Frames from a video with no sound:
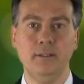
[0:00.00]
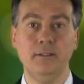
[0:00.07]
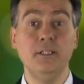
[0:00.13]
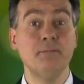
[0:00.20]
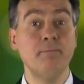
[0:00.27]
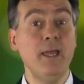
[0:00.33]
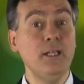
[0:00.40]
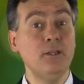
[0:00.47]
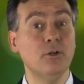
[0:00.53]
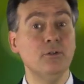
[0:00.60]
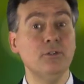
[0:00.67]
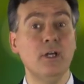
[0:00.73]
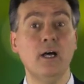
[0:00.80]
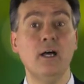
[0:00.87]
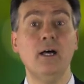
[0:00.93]
This
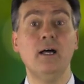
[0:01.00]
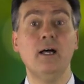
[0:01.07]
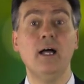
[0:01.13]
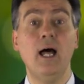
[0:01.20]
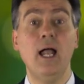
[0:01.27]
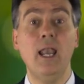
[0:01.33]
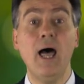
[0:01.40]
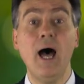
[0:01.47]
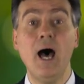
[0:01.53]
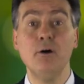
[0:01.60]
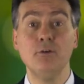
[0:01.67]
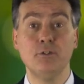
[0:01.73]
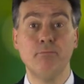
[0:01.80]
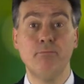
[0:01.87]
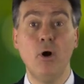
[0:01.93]
method
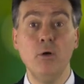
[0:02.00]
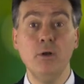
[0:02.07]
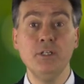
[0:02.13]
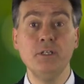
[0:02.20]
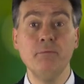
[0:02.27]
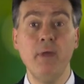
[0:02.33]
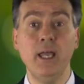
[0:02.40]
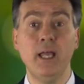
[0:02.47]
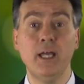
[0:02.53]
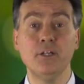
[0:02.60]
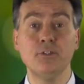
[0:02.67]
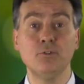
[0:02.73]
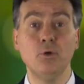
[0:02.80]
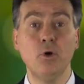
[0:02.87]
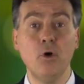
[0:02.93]
allows
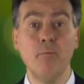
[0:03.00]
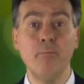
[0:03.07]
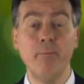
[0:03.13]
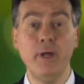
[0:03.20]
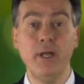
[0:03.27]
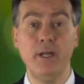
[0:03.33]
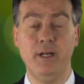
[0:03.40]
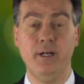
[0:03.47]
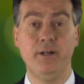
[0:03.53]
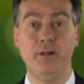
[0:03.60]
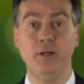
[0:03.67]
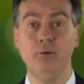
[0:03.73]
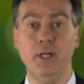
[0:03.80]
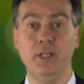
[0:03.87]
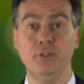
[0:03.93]
policymakers to compare
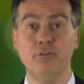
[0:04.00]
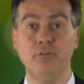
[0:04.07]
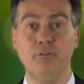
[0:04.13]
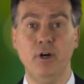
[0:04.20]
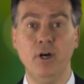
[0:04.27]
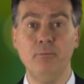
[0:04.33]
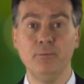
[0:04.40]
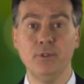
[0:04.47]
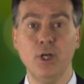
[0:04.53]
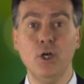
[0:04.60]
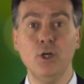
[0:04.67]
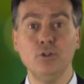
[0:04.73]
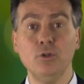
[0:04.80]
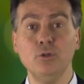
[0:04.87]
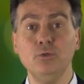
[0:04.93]
regulated firms
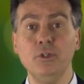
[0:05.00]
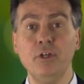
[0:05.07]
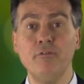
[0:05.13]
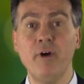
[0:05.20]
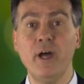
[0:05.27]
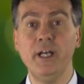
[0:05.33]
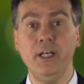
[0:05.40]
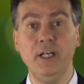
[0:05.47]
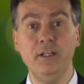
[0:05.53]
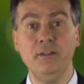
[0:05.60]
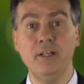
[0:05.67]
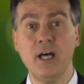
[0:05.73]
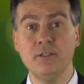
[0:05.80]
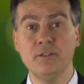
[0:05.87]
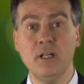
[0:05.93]
so to define an
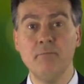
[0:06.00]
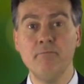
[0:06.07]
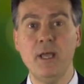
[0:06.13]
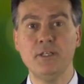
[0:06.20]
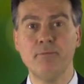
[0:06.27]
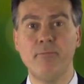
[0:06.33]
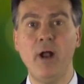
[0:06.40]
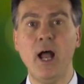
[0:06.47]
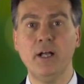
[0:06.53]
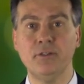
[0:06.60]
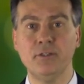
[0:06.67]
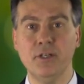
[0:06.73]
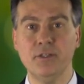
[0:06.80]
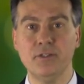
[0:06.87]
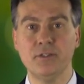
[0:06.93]
industrial best
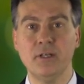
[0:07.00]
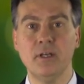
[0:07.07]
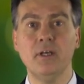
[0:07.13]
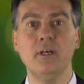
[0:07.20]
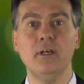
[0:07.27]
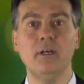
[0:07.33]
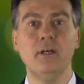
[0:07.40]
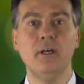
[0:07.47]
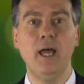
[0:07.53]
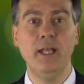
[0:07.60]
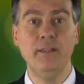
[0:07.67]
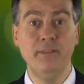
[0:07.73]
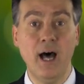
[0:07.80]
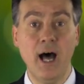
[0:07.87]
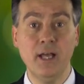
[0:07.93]
practice
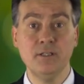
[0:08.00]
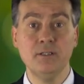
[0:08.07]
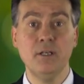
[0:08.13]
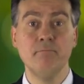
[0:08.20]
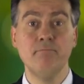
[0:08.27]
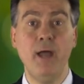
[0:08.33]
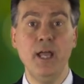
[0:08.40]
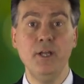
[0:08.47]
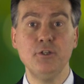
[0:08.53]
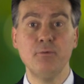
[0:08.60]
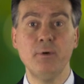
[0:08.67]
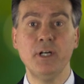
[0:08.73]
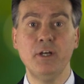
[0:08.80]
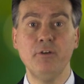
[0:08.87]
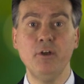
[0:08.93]
and thus
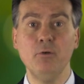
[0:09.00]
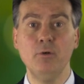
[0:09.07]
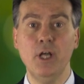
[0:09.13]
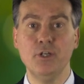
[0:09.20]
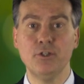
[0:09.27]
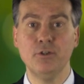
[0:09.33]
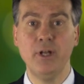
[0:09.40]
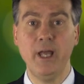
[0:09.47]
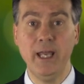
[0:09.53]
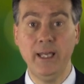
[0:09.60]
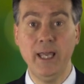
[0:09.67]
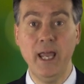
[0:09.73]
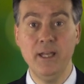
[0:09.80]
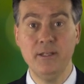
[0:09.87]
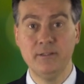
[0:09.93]
benchmark regulation
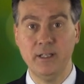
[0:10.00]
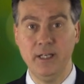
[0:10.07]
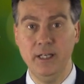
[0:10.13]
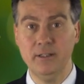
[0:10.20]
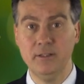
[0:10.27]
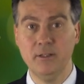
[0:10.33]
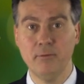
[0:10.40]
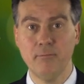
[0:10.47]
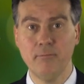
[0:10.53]
against it.